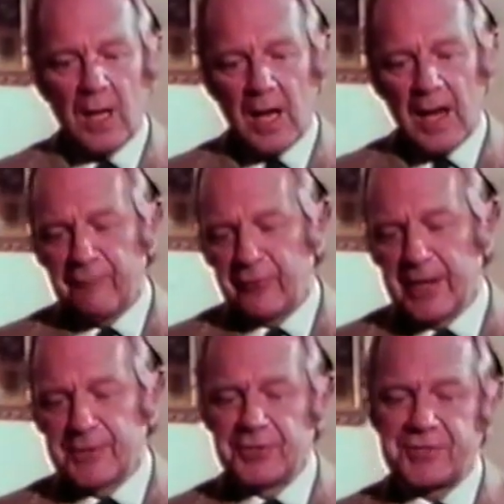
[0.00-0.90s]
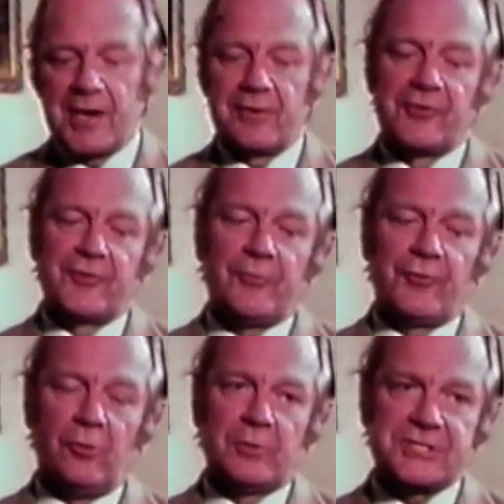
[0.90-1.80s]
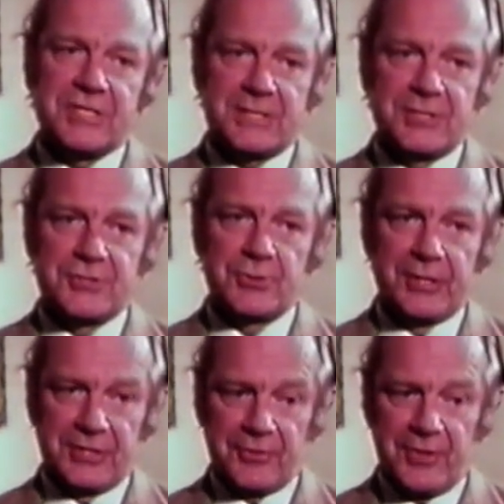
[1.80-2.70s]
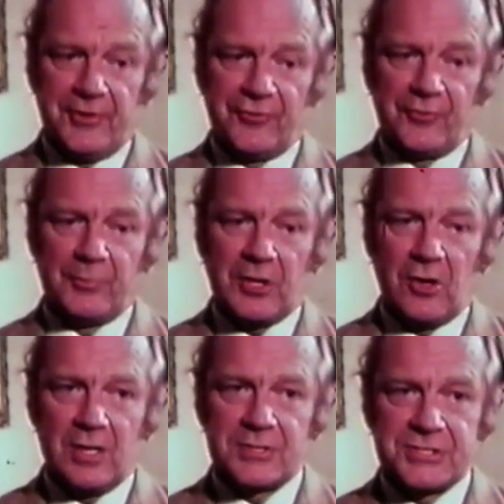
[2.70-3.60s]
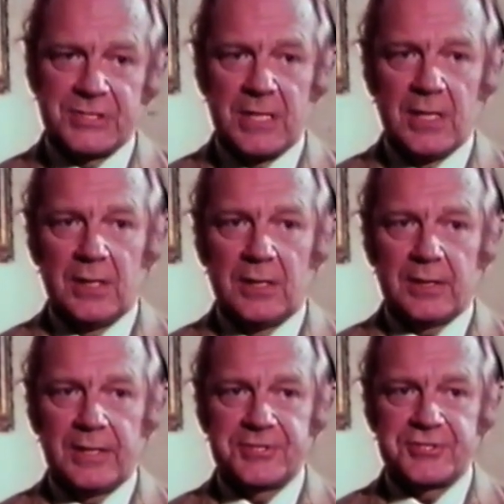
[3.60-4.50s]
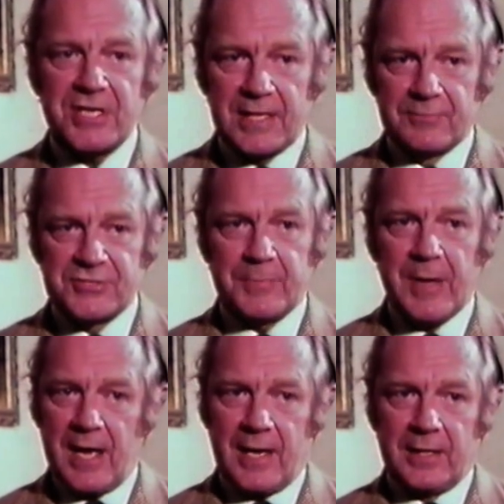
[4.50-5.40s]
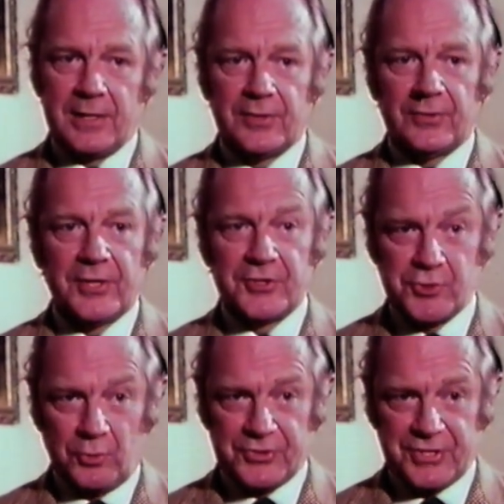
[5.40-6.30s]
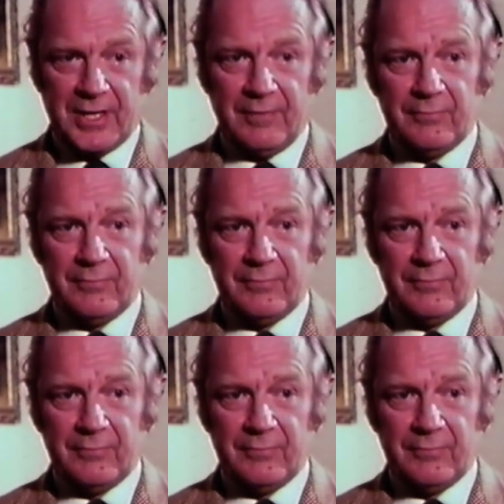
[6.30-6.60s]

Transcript: attempting to coerce that if they did not give in to his demands, he would drop the weapon over the center of that city.